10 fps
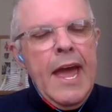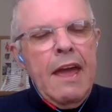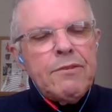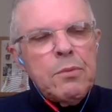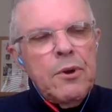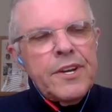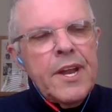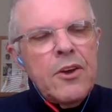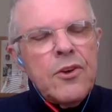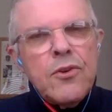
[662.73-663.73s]
if you want to
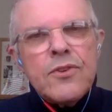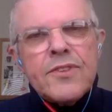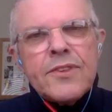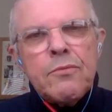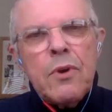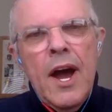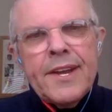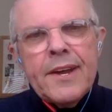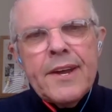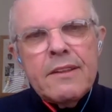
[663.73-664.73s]
know who's the
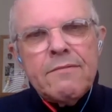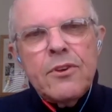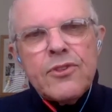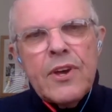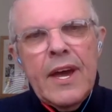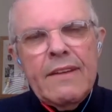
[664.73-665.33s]
writer in the future